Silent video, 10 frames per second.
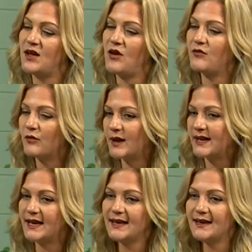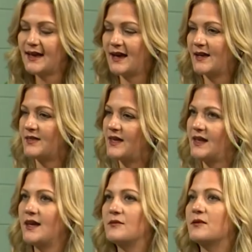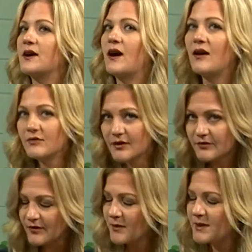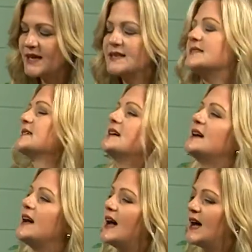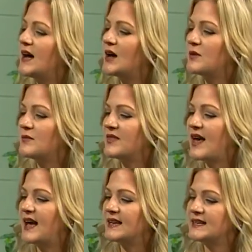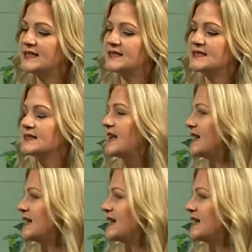avoid it, how they can recover from it. That is, like